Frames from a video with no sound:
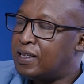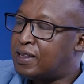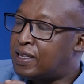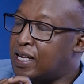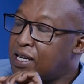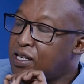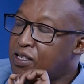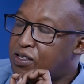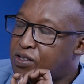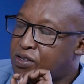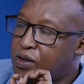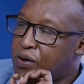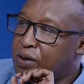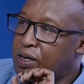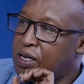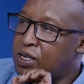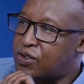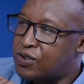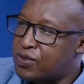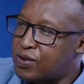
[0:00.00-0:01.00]
That is so
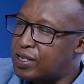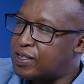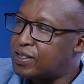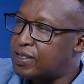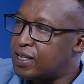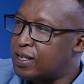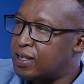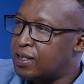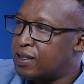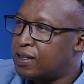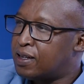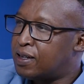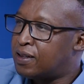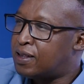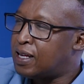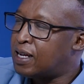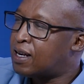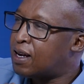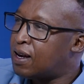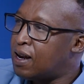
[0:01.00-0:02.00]
interesting
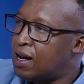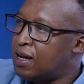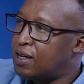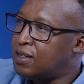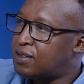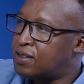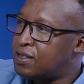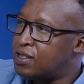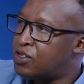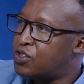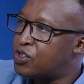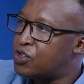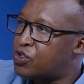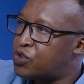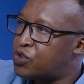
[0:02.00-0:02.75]
that clients need to